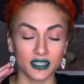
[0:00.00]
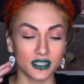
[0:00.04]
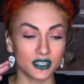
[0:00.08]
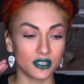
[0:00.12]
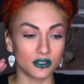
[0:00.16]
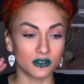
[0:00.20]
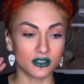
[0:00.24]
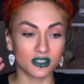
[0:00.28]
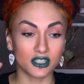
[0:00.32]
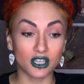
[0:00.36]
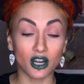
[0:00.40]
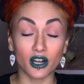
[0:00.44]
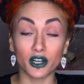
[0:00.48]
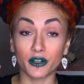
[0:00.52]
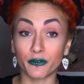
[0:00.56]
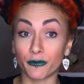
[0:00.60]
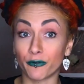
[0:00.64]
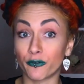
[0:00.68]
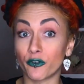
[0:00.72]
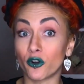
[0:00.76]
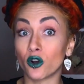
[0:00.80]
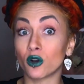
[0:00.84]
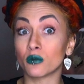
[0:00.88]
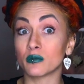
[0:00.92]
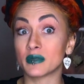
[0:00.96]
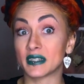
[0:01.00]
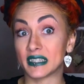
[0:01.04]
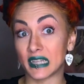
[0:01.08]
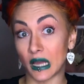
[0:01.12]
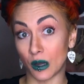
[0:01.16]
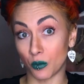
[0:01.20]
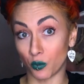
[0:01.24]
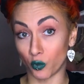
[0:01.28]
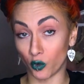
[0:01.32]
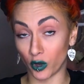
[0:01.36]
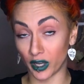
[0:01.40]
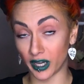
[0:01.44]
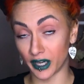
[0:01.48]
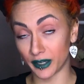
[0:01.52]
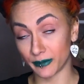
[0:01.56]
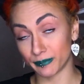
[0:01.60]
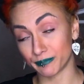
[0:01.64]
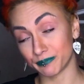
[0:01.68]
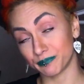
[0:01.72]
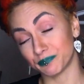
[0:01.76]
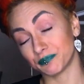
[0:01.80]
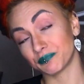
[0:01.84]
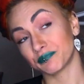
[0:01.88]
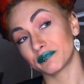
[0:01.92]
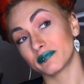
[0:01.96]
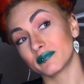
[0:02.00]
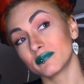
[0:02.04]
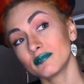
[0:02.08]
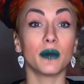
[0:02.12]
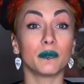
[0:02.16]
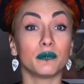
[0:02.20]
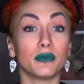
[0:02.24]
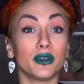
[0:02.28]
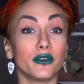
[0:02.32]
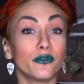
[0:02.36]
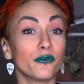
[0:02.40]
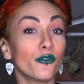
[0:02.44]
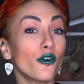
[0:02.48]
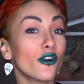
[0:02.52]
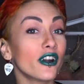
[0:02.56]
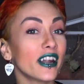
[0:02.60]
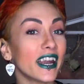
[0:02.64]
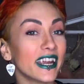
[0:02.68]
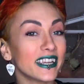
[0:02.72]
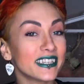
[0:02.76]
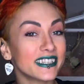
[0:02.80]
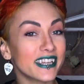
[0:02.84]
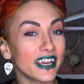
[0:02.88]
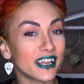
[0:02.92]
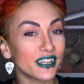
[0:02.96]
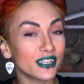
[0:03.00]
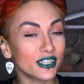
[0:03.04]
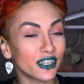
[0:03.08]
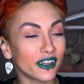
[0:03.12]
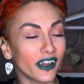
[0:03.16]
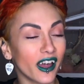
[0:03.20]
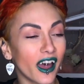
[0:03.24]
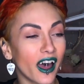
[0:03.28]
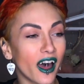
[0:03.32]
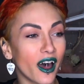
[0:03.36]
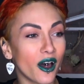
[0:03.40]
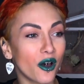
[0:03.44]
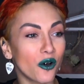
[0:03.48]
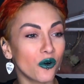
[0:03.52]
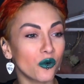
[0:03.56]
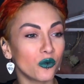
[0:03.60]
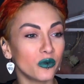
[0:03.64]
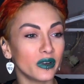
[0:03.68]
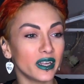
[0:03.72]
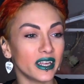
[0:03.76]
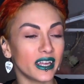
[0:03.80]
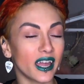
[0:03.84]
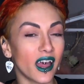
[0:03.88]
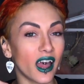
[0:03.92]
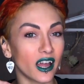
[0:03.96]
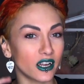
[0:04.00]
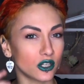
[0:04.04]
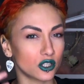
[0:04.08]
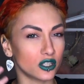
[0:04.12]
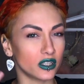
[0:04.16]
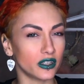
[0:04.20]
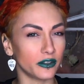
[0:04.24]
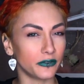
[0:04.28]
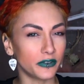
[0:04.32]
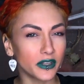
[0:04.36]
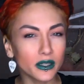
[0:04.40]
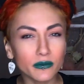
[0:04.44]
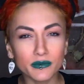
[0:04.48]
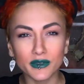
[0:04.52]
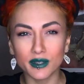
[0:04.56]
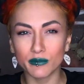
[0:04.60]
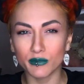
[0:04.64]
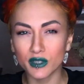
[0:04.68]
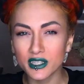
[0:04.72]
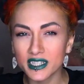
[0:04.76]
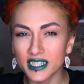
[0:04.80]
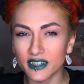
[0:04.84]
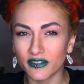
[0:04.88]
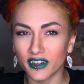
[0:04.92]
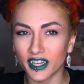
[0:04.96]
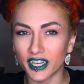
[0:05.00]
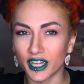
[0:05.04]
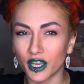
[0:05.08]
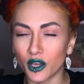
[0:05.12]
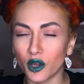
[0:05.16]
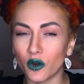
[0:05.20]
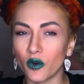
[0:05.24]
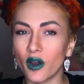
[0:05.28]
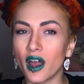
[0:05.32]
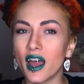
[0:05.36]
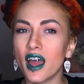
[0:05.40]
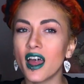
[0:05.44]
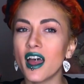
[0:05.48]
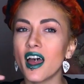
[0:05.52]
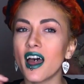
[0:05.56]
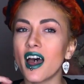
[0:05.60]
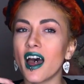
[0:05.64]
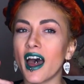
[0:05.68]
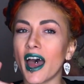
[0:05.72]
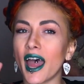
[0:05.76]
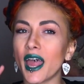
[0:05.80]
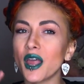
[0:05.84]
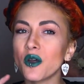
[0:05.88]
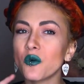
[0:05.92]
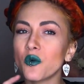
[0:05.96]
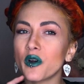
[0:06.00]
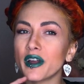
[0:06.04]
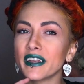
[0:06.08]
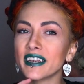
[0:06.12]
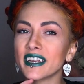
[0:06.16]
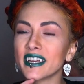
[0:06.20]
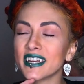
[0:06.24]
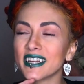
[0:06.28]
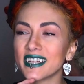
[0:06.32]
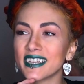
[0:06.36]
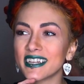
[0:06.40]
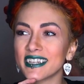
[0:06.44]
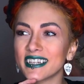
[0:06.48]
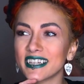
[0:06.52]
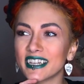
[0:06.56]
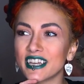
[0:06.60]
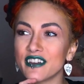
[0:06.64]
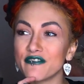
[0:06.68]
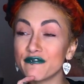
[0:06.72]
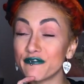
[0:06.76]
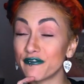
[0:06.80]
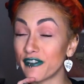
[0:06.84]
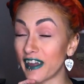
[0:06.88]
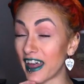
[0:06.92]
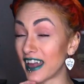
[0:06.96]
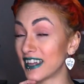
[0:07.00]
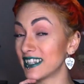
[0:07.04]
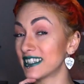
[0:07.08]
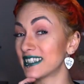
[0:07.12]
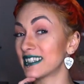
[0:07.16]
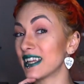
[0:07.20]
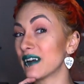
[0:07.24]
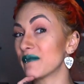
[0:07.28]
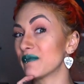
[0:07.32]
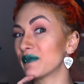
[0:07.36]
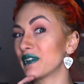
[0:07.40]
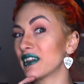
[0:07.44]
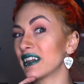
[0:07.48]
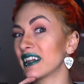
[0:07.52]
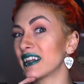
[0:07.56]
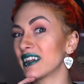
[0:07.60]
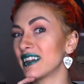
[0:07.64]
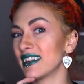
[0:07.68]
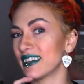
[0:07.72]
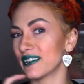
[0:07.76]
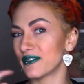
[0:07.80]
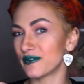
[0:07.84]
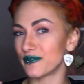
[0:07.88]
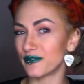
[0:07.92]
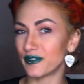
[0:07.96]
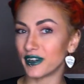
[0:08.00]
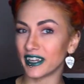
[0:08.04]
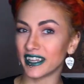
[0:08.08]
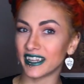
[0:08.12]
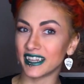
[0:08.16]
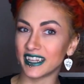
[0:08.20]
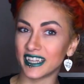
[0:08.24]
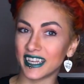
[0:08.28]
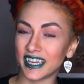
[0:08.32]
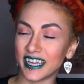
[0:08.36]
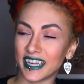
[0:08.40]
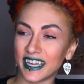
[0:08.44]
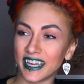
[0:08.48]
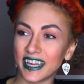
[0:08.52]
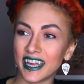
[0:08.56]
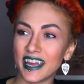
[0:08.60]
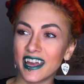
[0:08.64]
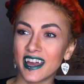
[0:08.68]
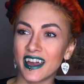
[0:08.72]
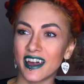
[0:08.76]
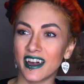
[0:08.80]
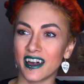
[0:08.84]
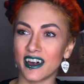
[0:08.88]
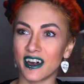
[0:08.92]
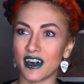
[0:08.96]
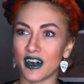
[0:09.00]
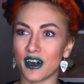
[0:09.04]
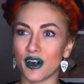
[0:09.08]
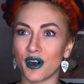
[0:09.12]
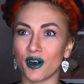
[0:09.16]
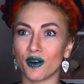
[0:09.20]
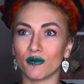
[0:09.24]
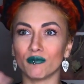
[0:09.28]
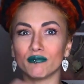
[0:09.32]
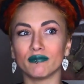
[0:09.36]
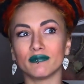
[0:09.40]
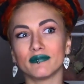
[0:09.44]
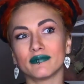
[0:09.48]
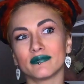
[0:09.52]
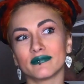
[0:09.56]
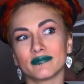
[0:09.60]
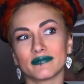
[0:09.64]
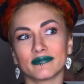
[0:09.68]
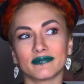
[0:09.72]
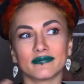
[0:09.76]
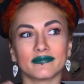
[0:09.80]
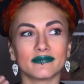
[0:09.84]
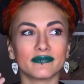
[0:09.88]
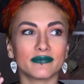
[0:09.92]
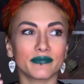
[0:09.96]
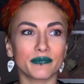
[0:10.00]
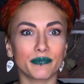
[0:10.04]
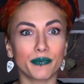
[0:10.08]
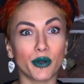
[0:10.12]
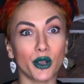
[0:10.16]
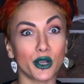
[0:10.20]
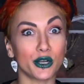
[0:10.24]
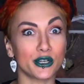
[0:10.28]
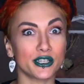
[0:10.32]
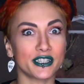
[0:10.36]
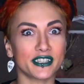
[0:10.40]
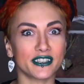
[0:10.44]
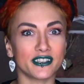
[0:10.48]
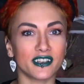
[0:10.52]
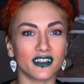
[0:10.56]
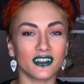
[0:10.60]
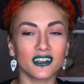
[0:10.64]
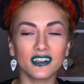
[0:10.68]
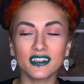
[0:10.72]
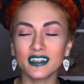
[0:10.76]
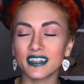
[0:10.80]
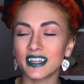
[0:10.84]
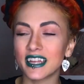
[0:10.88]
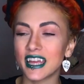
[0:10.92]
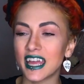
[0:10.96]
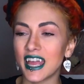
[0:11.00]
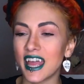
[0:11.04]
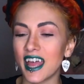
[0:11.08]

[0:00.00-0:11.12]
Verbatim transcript: to start from somewhere. Before I tell you how we actually filmed the music video, I wanna confess something really um, personal.